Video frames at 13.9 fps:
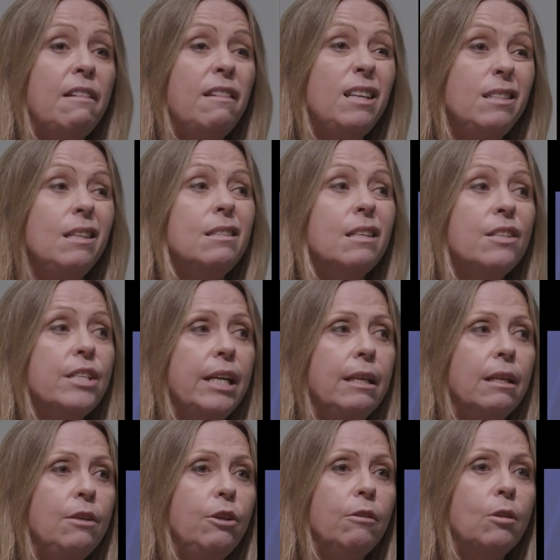this is indeed
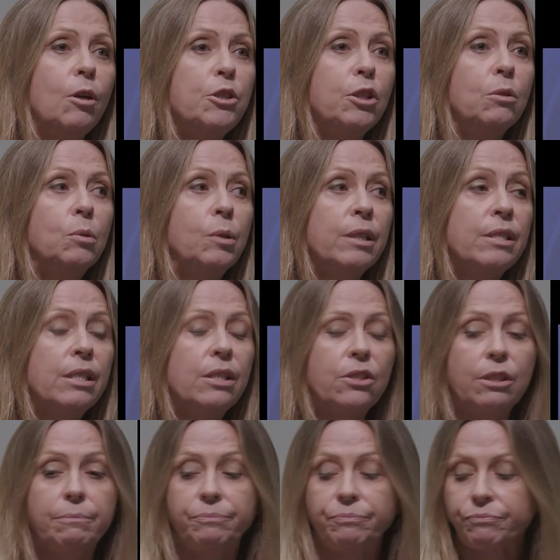a neurological
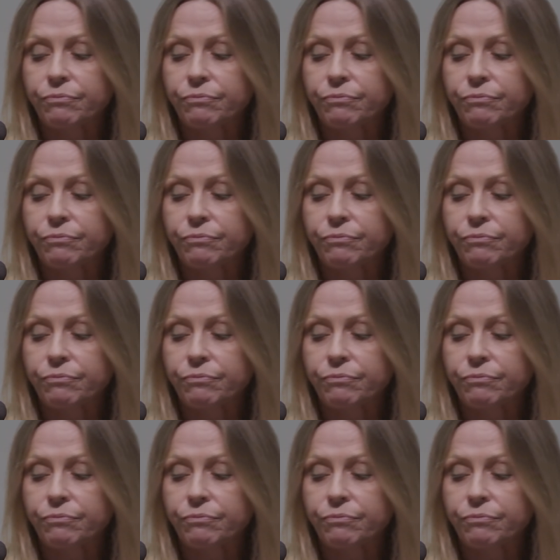condition.